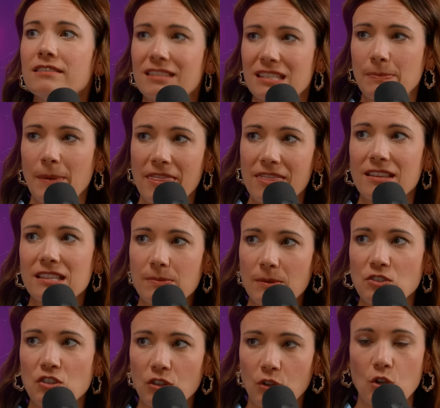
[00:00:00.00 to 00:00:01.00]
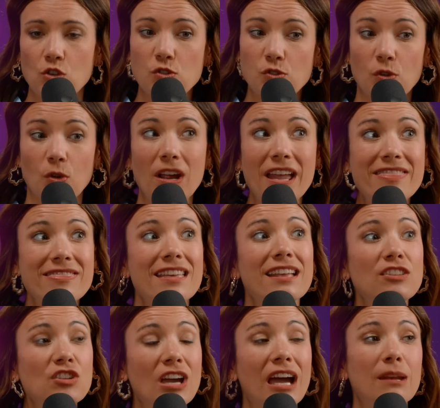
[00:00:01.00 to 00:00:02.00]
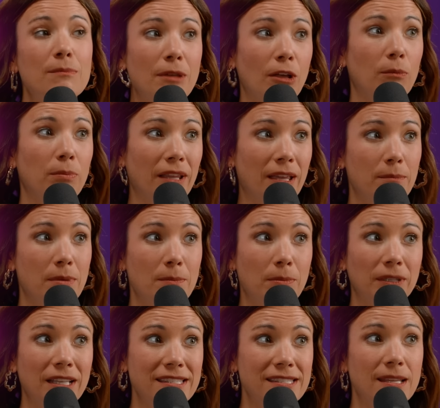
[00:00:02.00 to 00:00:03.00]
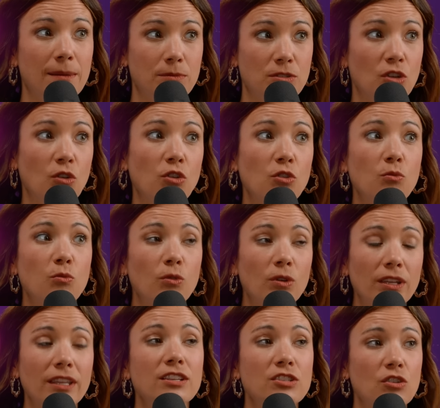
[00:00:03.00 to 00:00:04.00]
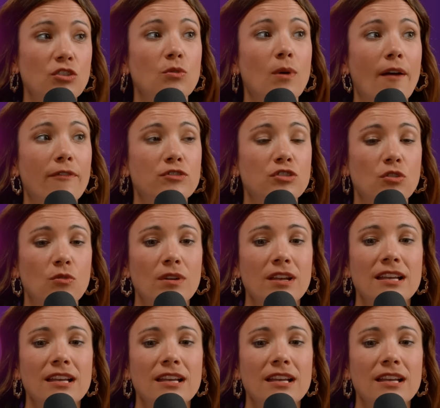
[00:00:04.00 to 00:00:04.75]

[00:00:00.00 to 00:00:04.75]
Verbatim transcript: to spend this much in the grocery store. And then you got a meal plan, people. That's step two. You really do. You have to